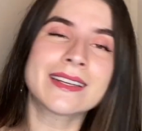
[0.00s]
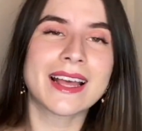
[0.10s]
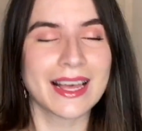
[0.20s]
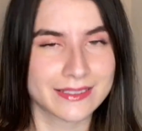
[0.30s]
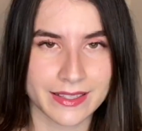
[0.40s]

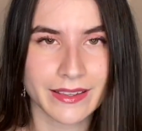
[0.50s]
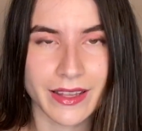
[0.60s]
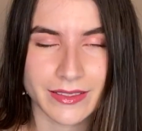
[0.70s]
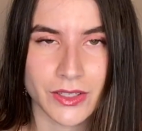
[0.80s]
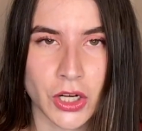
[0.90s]
as they
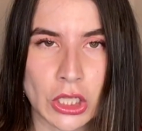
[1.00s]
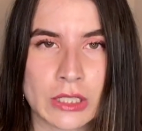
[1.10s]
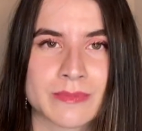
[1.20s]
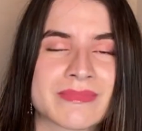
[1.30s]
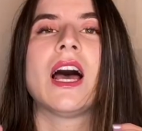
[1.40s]
like to call
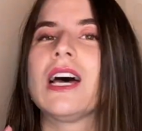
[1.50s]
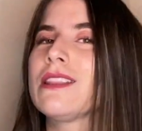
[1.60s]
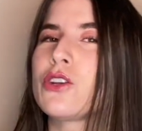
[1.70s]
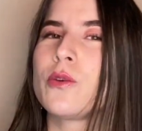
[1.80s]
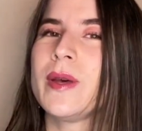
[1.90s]
him, a
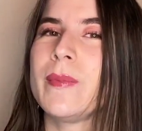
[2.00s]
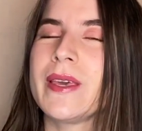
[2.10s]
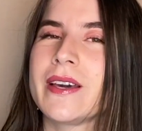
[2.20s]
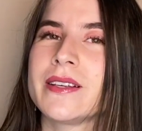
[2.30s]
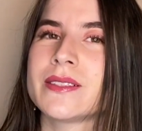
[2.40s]
little bit
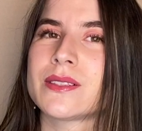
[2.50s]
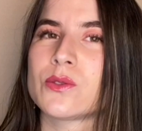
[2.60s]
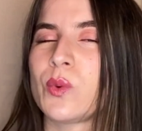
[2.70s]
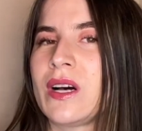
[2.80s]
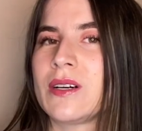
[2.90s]
because,
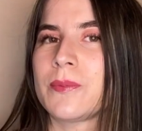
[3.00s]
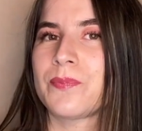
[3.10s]
well,